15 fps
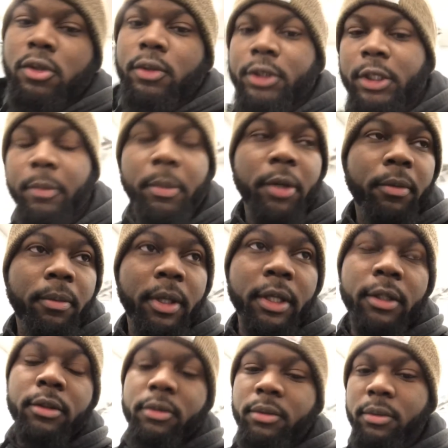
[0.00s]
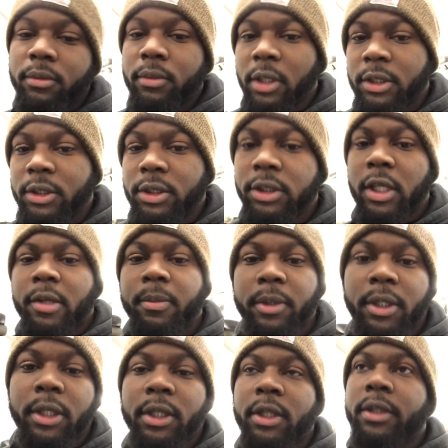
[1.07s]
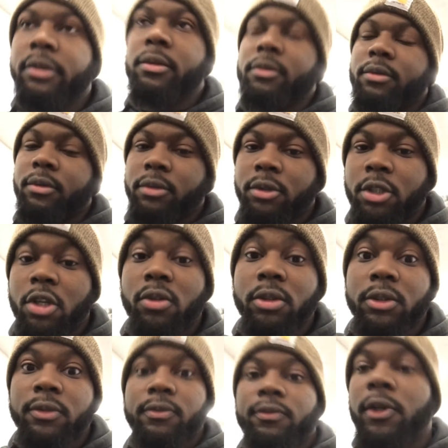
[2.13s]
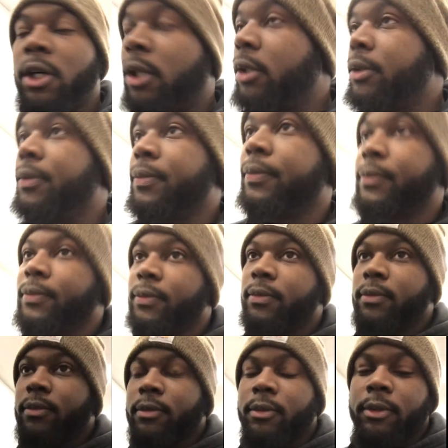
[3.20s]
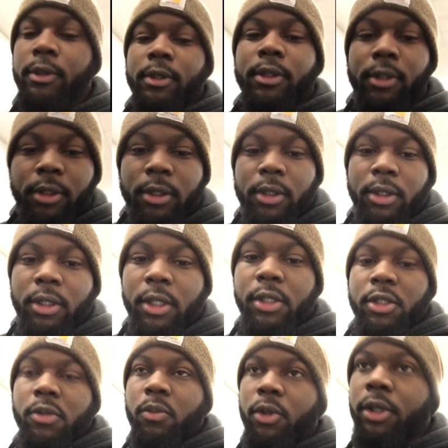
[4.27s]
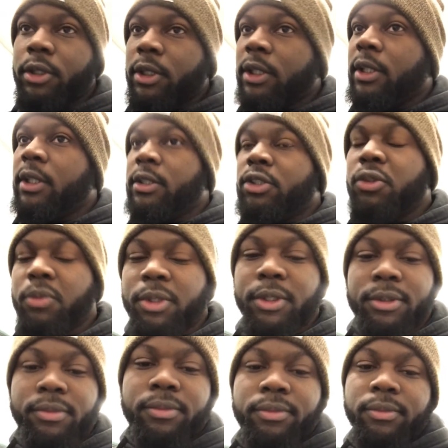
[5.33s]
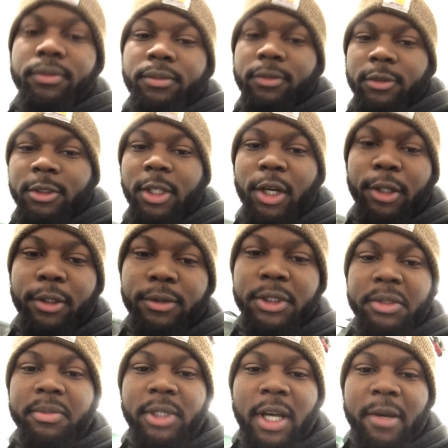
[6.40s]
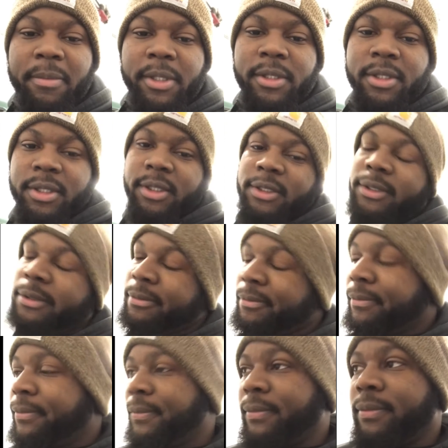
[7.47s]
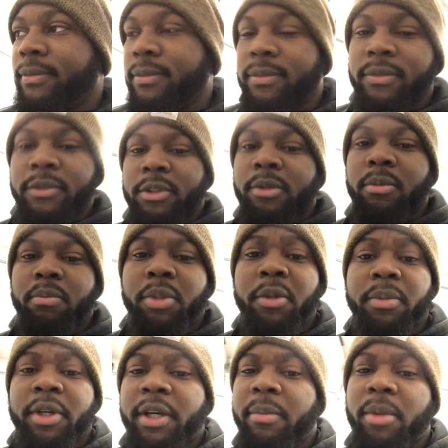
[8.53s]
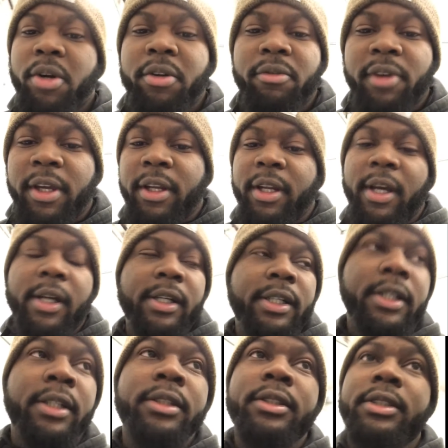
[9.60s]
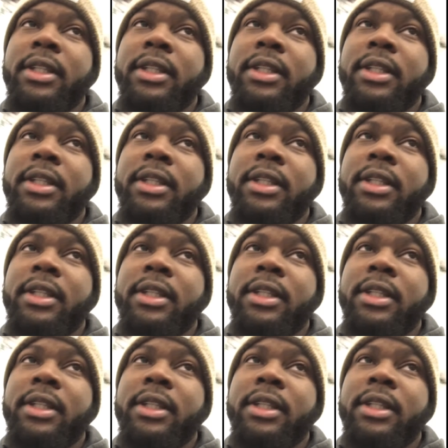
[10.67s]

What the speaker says: What's up, everybody? At the shop again. Cold as fuck. Getting some work done. Just want to talk on some topics because people ain't motivated out here.